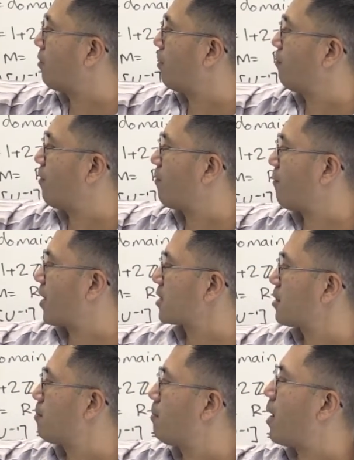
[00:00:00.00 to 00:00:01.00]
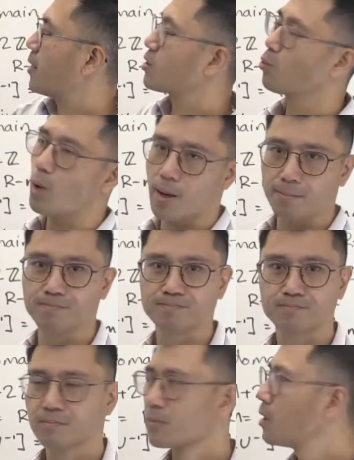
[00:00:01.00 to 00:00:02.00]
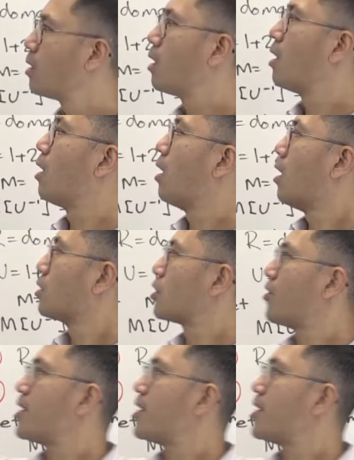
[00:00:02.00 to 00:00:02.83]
of f of x minus 1. So